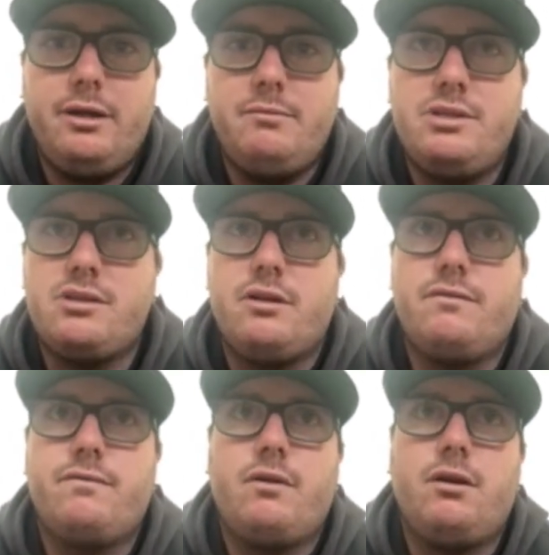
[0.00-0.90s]
These
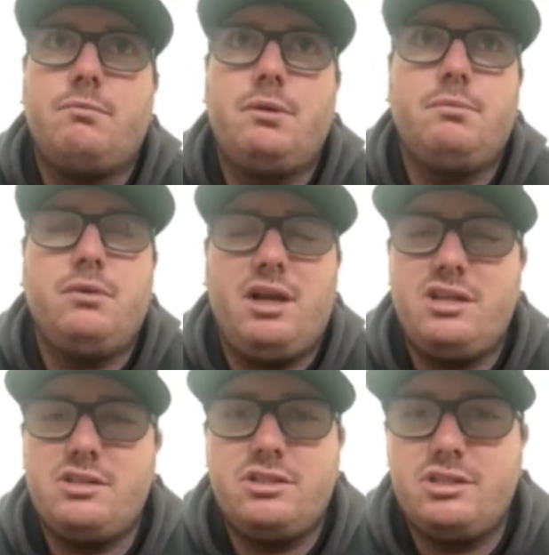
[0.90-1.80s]
are people I
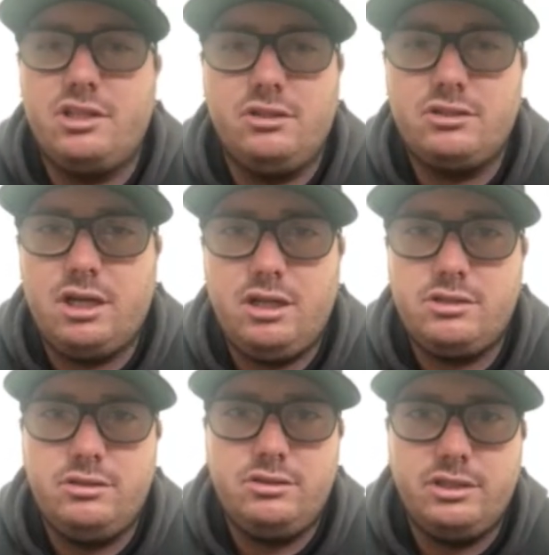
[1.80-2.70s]
still talk
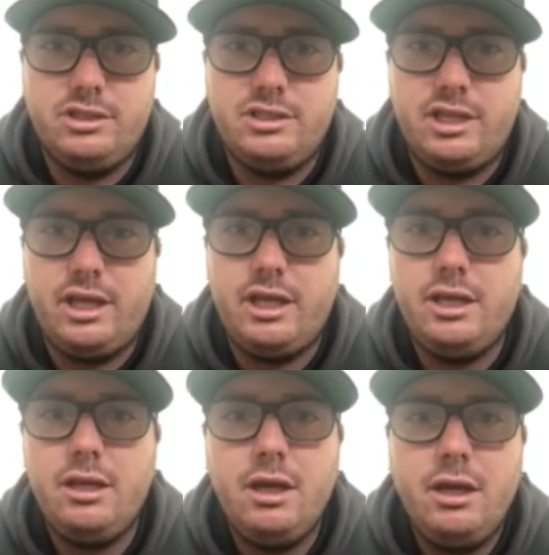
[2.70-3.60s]
to this
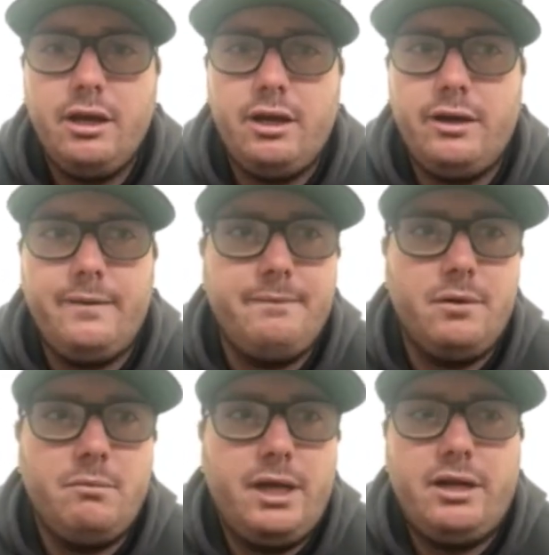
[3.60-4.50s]
day,
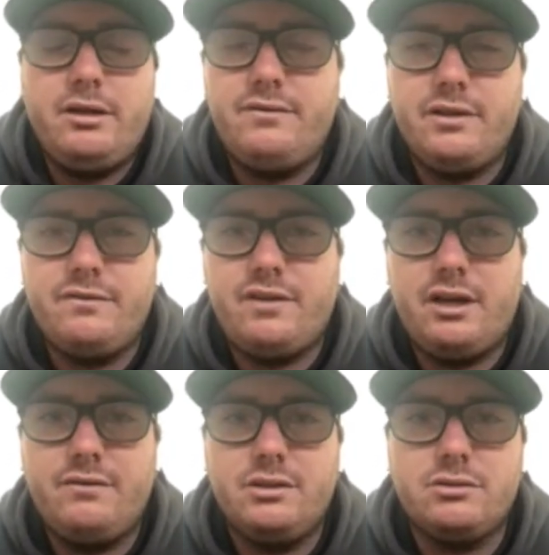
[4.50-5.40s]
no matter if they're
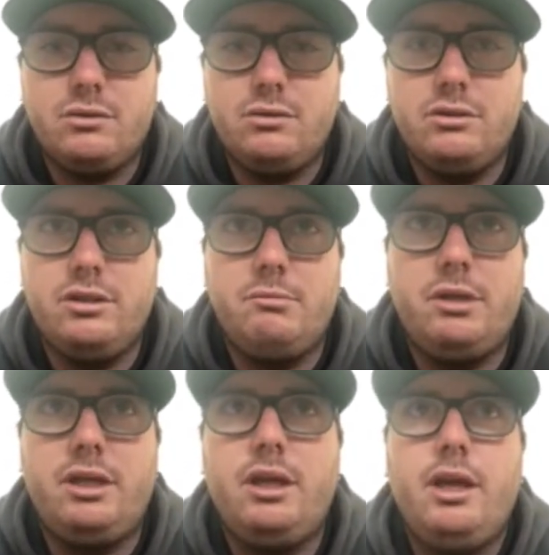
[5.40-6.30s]
5 years older than
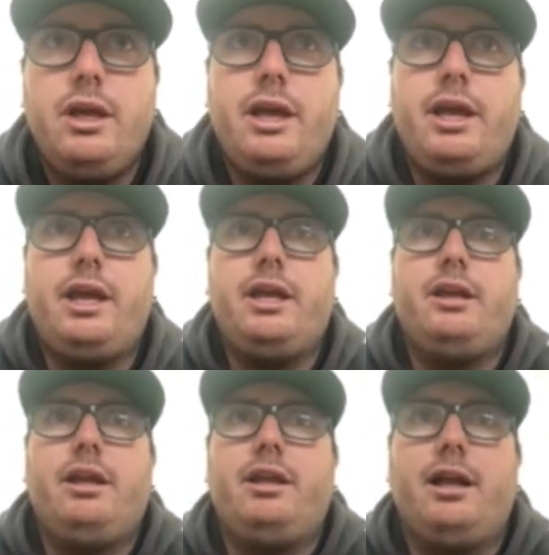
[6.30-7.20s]
me.
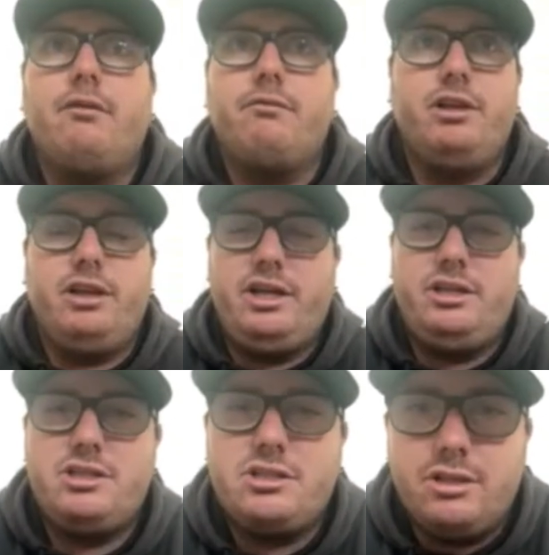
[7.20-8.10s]
And that
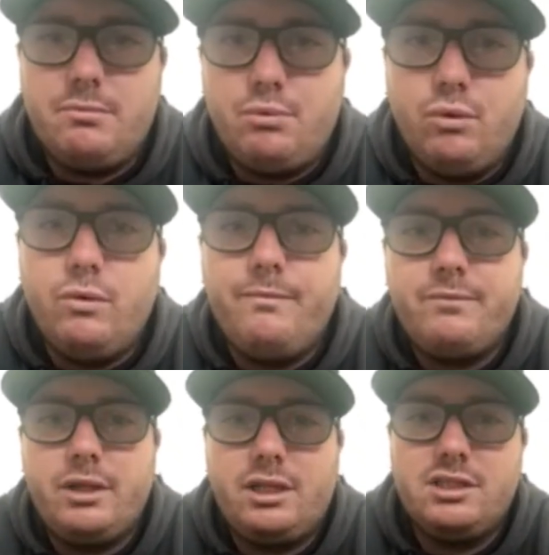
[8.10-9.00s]
relates to the pool,
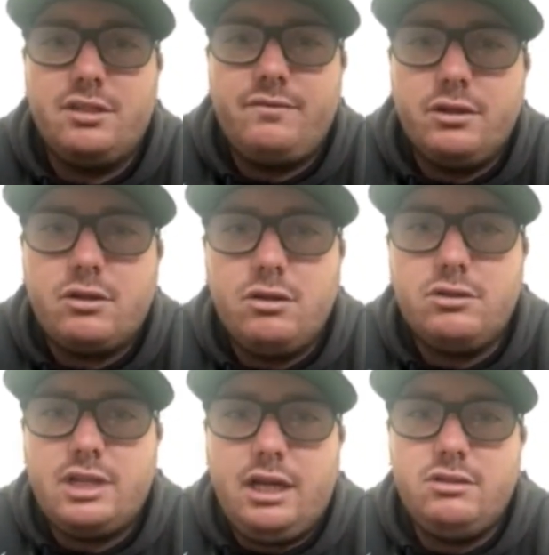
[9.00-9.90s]
because if you're
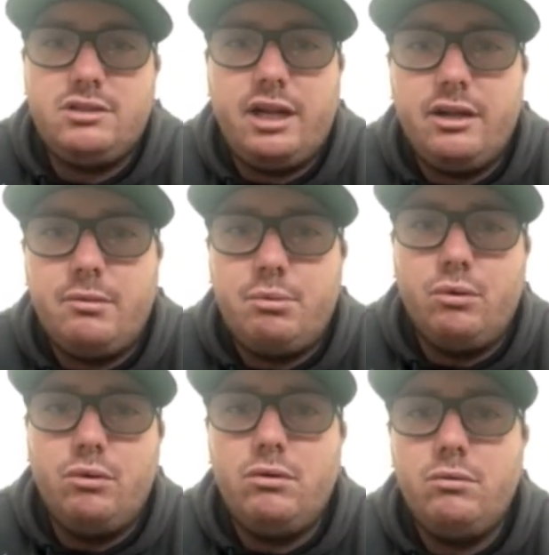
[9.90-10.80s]
close outside of the
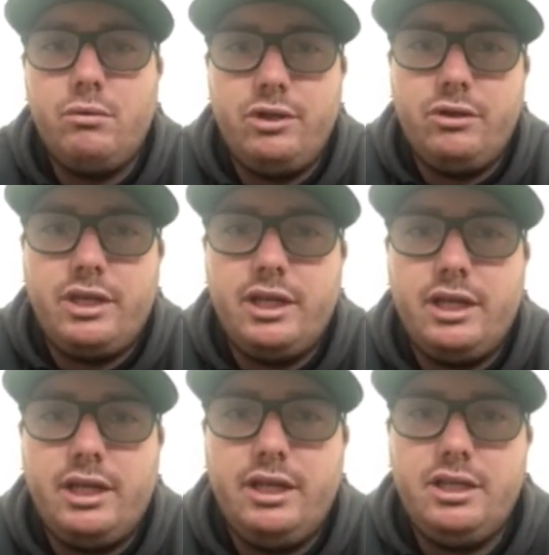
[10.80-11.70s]
pool, when you get
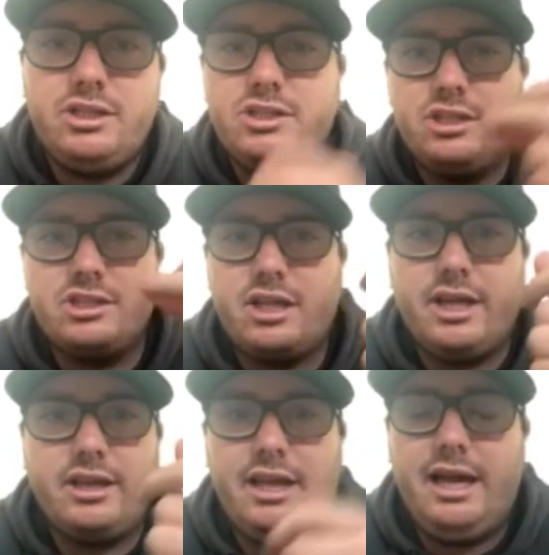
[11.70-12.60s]
in, it's just
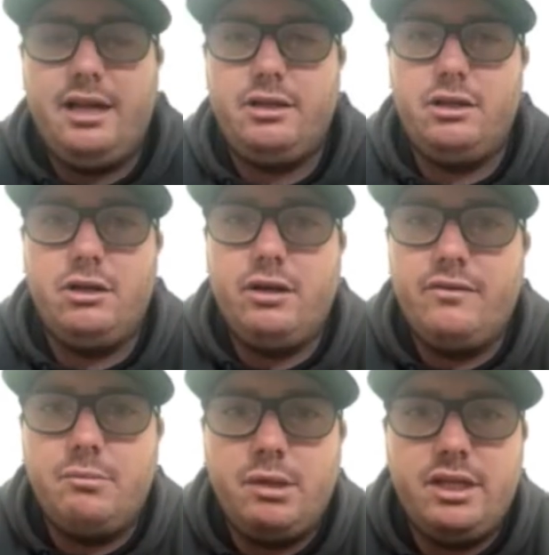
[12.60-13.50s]
like that. You know,
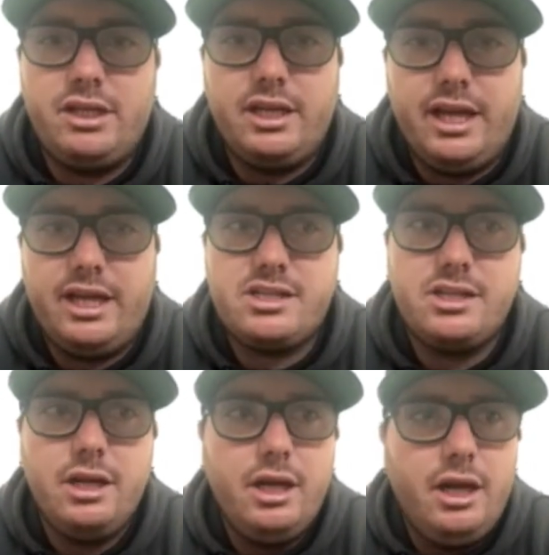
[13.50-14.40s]
everybody
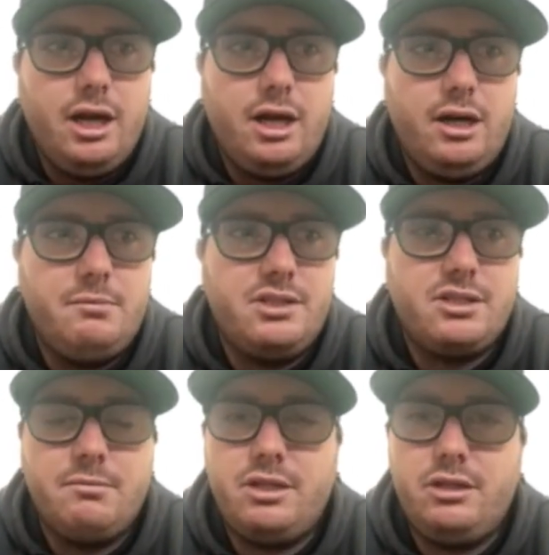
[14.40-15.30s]
connects. It's
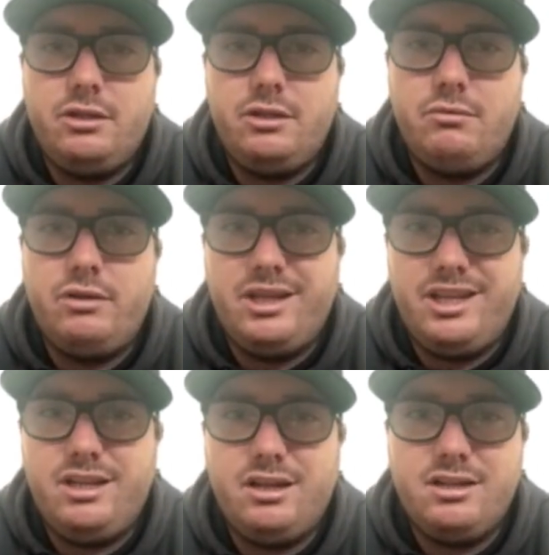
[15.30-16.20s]
something you
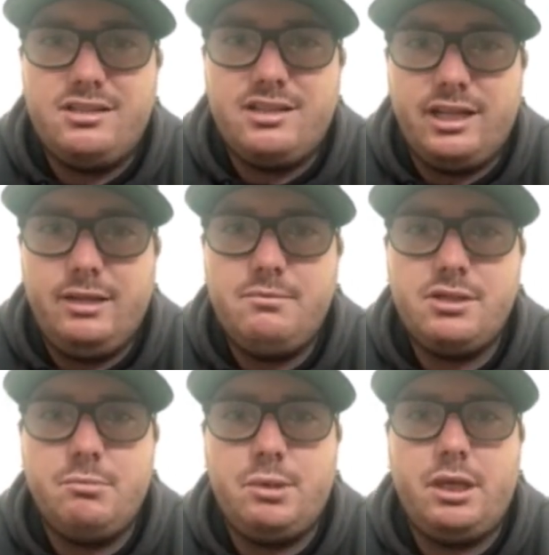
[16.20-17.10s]
need on a team
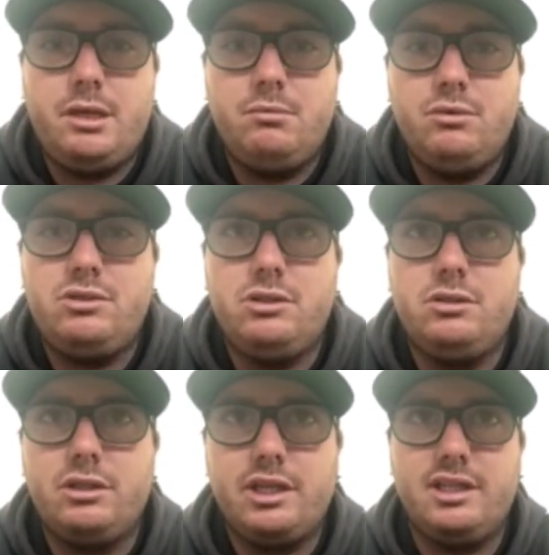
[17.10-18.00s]
to be able
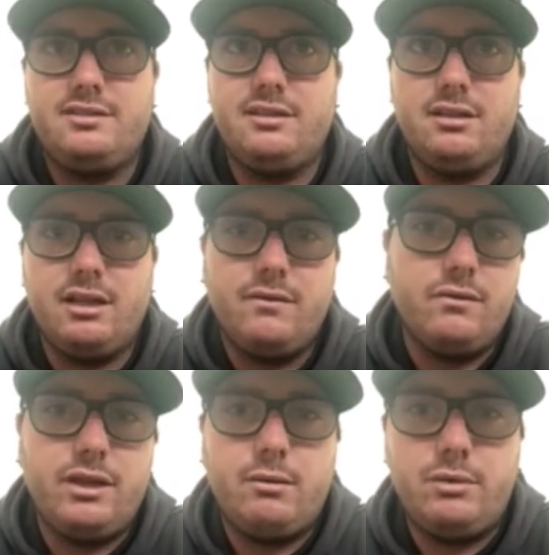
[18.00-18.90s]
to get to the
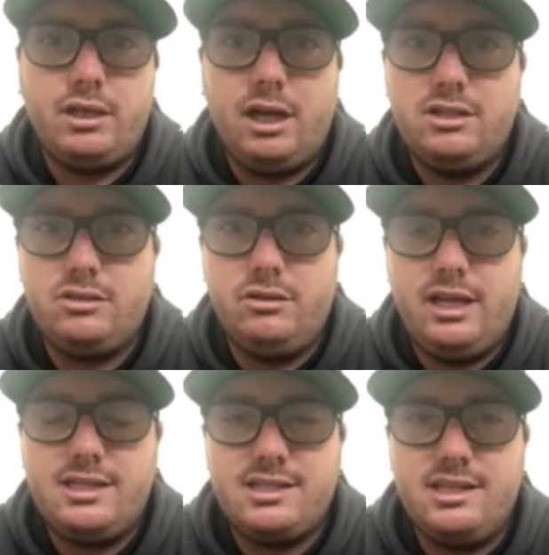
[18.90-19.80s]
level that we got to
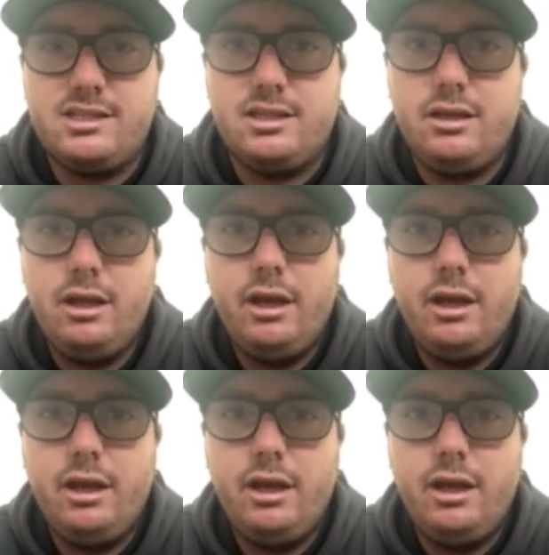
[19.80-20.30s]
that season.